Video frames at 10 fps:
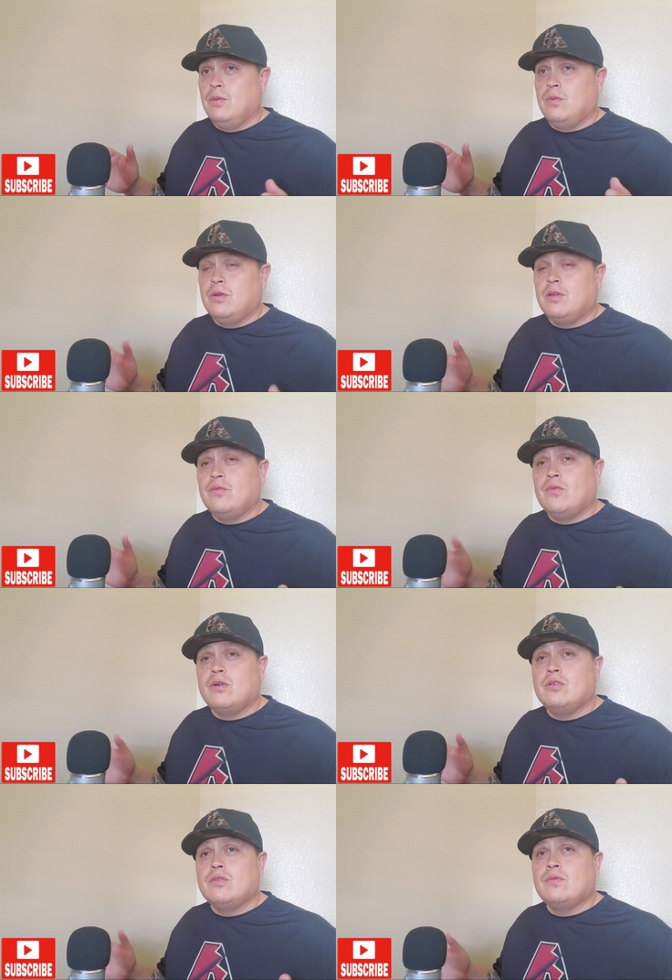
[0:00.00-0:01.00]
When I
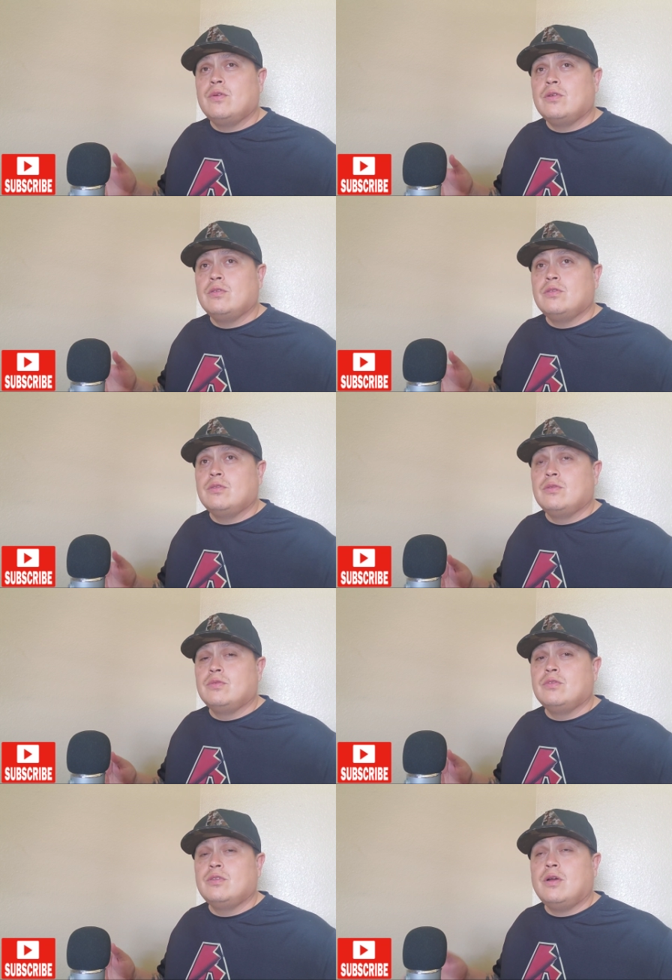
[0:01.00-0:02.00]
first
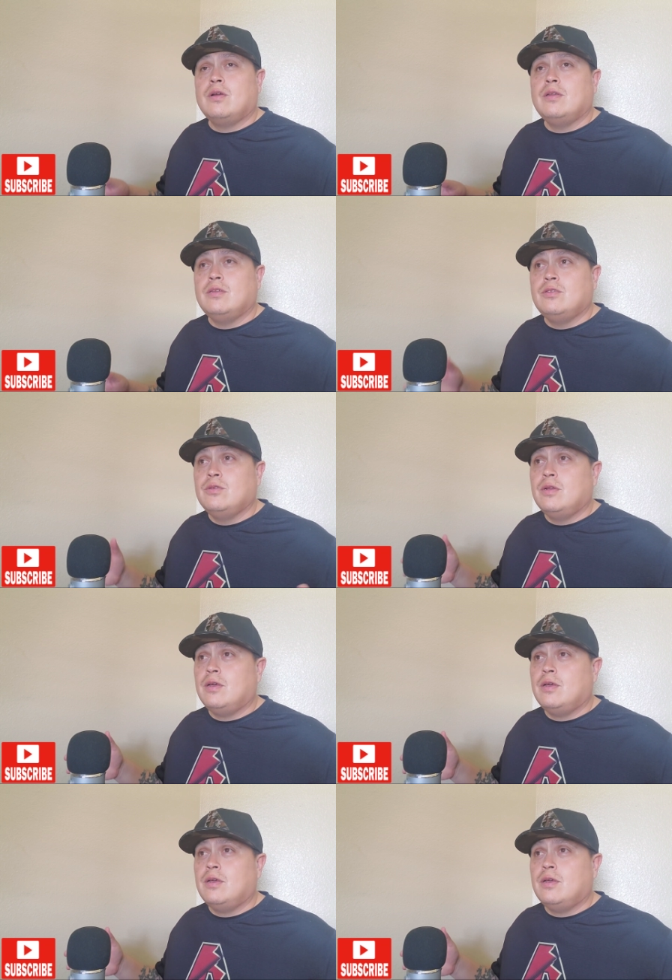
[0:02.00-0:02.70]
started to